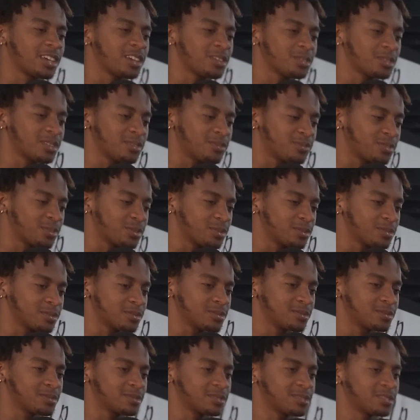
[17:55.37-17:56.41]
healthy
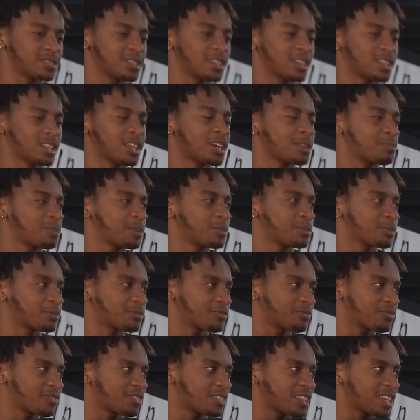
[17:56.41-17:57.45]
food, a lot of people
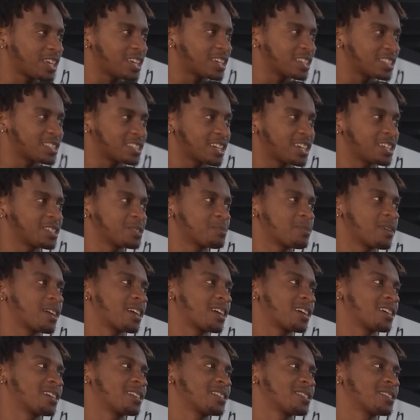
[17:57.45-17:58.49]
think it tastes bad.